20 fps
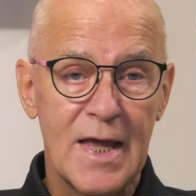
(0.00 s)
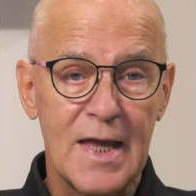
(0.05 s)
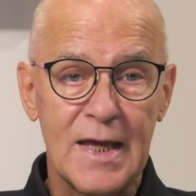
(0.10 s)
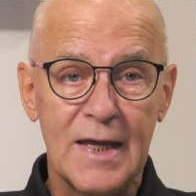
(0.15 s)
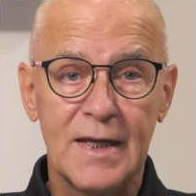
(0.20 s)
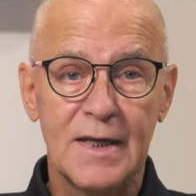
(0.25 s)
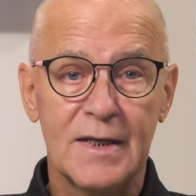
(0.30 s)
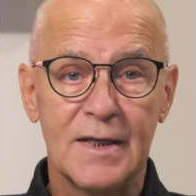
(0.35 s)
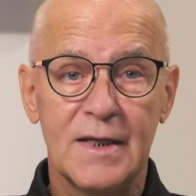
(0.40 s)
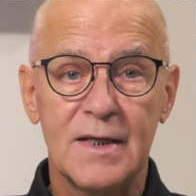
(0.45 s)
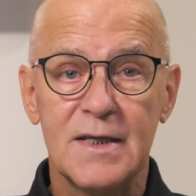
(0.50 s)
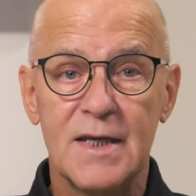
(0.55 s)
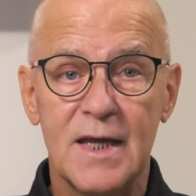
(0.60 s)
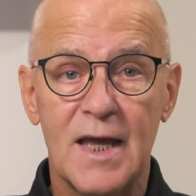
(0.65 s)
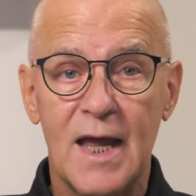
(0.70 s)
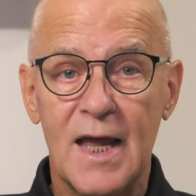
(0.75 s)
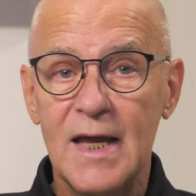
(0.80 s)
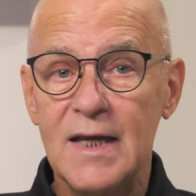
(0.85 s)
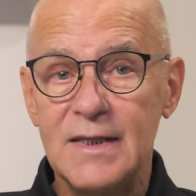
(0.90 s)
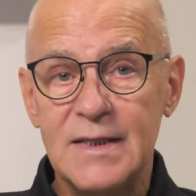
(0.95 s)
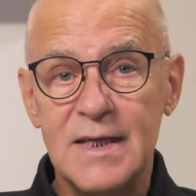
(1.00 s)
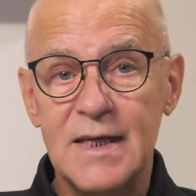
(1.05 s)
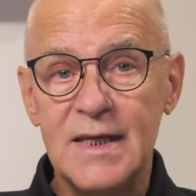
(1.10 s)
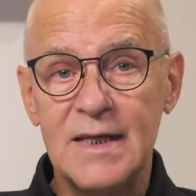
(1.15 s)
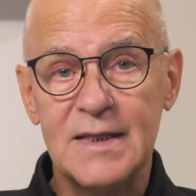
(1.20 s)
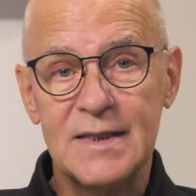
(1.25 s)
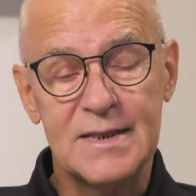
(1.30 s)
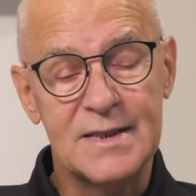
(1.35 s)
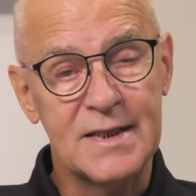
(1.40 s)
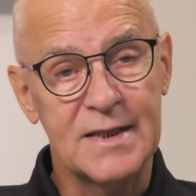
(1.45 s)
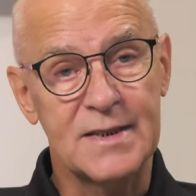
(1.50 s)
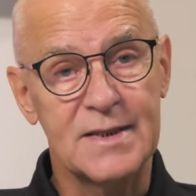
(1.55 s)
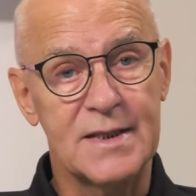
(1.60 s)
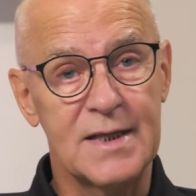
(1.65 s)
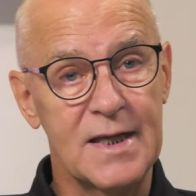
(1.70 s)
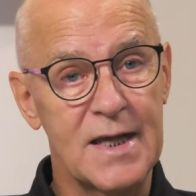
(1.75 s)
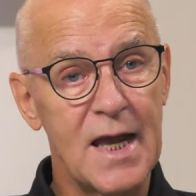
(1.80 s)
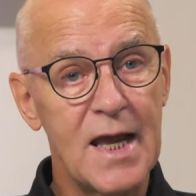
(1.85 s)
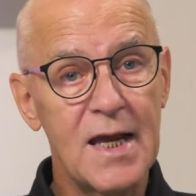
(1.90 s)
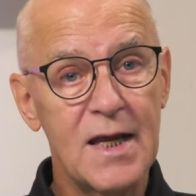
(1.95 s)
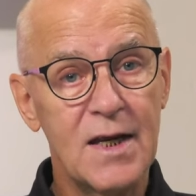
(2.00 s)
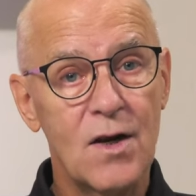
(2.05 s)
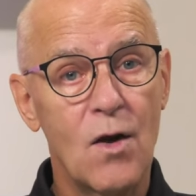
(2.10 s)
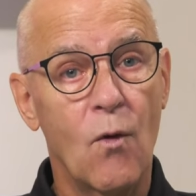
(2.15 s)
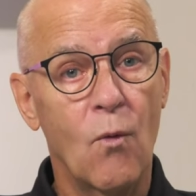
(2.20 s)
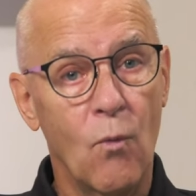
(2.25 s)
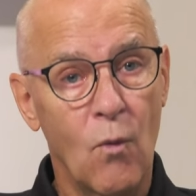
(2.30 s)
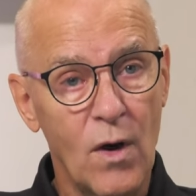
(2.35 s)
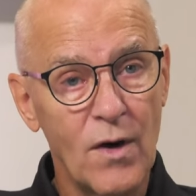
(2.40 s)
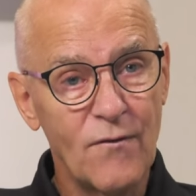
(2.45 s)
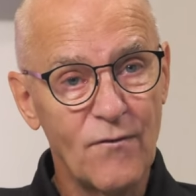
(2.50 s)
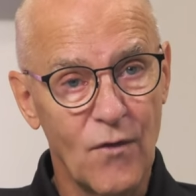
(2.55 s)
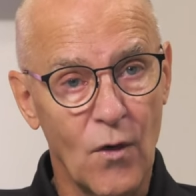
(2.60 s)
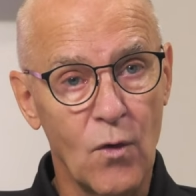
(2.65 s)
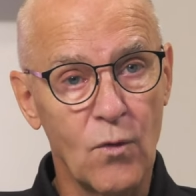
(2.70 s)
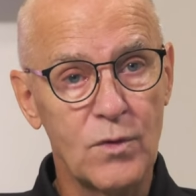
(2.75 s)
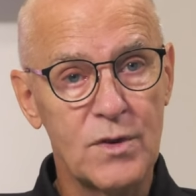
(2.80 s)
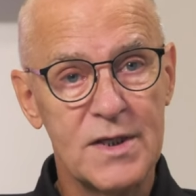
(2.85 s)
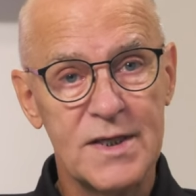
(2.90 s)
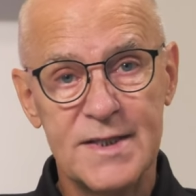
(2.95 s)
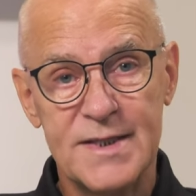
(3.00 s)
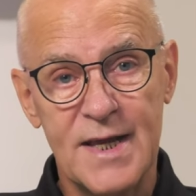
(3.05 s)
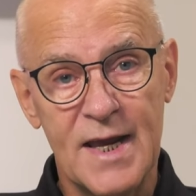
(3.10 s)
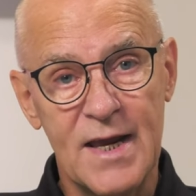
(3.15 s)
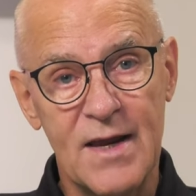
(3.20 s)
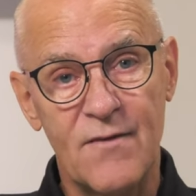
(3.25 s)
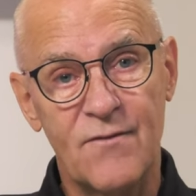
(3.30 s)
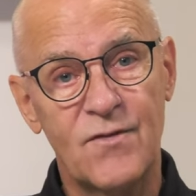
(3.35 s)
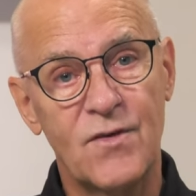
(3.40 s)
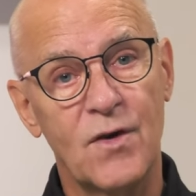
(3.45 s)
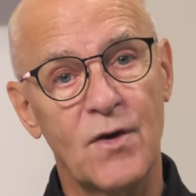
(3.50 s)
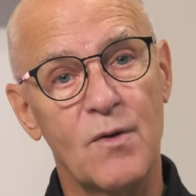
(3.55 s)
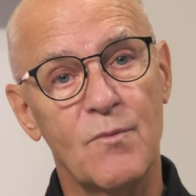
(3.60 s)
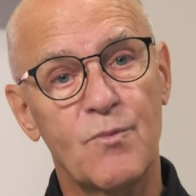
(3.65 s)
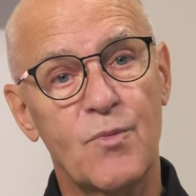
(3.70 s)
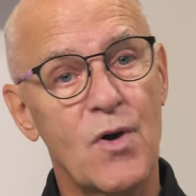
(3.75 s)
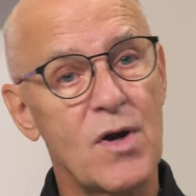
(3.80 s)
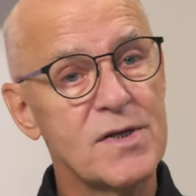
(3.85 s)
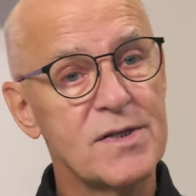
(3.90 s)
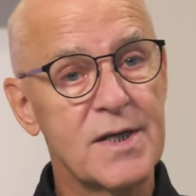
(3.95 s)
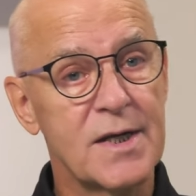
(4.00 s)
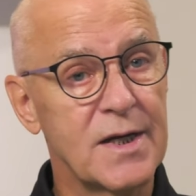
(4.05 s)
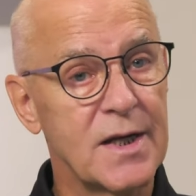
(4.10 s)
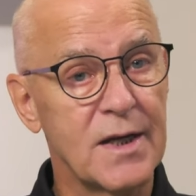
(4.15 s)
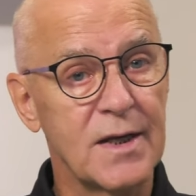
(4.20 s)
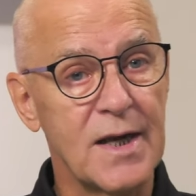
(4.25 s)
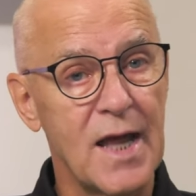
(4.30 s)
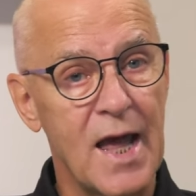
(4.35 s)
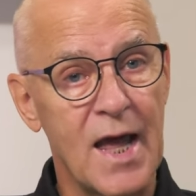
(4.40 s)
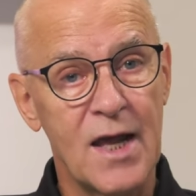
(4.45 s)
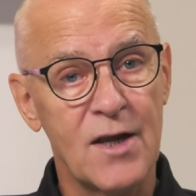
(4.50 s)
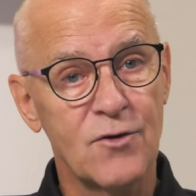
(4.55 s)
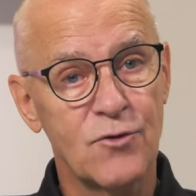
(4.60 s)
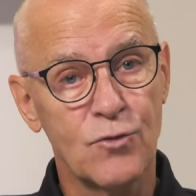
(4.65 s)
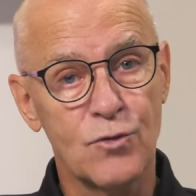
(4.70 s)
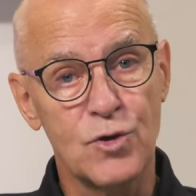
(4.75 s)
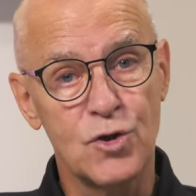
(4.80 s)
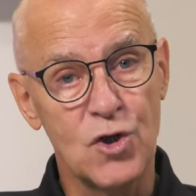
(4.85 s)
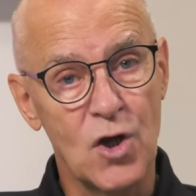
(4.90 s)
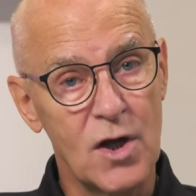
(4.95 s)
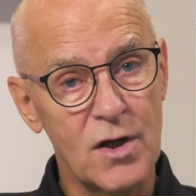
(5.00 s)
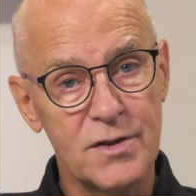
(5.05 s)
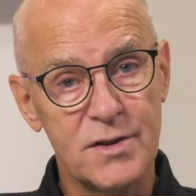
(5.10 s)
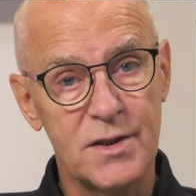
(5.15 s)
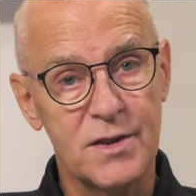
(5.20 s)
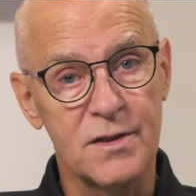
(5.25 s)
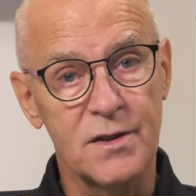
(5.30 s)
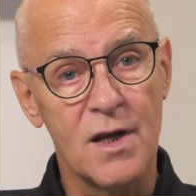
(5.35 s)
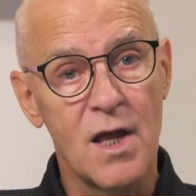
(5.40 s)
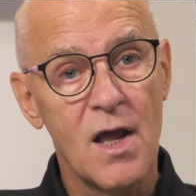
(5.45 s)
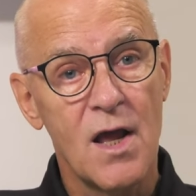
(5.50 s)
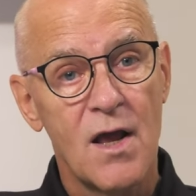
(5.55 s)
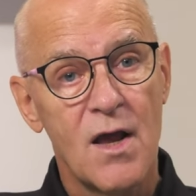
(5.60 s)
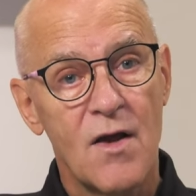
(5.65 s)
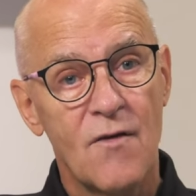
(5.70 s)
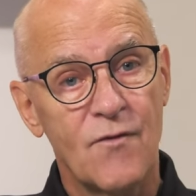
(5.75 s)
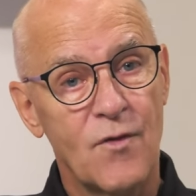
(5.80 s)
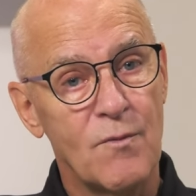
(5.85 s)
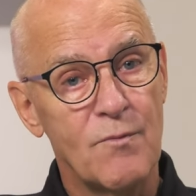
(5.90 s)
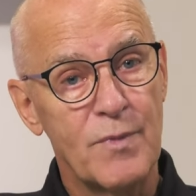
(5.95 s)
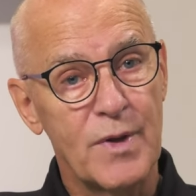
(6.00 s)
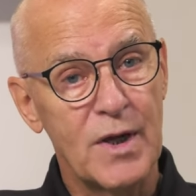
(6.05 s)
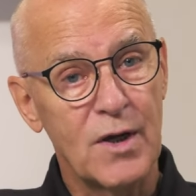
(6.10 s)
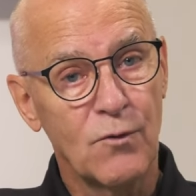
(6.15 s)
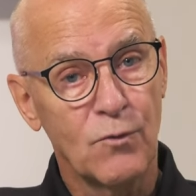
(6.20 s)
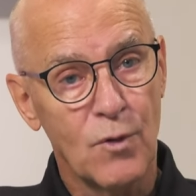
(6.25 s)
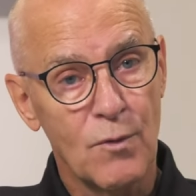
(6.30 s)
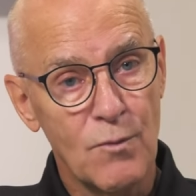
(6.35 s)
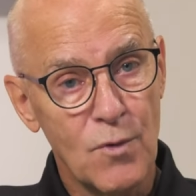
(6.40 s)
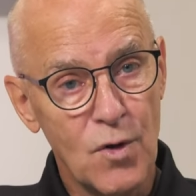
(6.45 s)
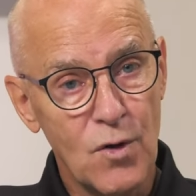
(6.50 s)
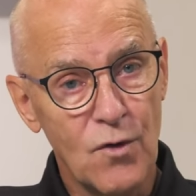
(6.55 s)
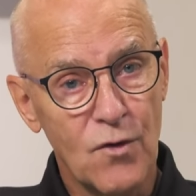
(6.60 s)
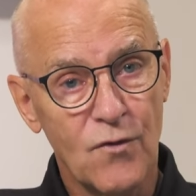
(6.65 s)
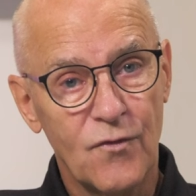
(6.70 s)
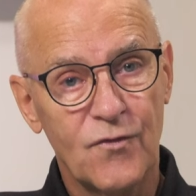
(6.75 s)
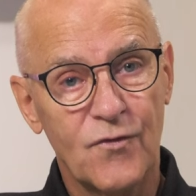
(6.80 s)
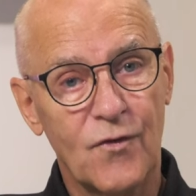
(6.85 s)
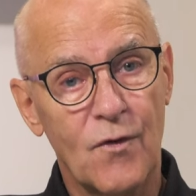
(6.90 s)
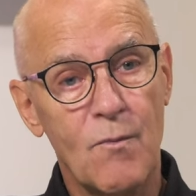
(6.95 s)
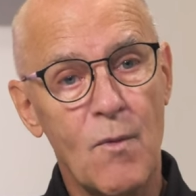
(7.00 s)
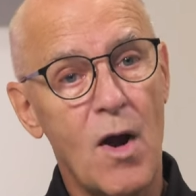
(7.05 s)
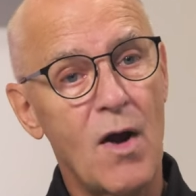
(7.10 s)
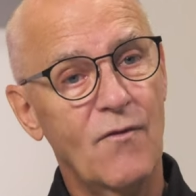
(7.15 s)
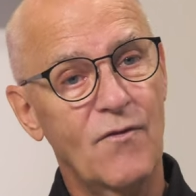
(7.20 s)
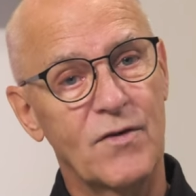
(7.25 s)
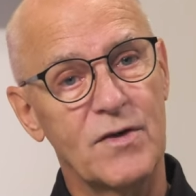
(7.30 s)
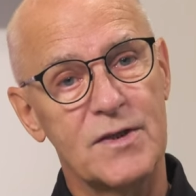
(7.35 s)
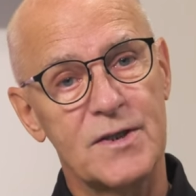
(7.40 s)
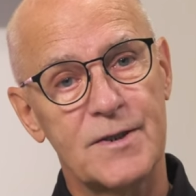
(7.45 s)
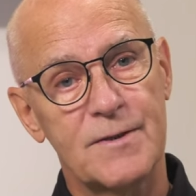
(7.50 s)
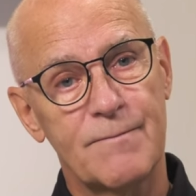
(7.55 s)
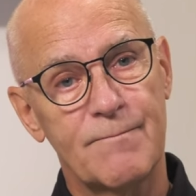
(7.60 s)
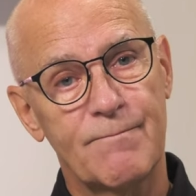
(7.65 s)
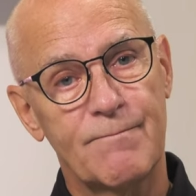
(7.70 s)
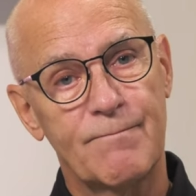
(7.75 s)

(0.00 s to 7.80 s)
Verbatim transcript: In 1868, one vote saved President Andrew Johnson from being removed from office.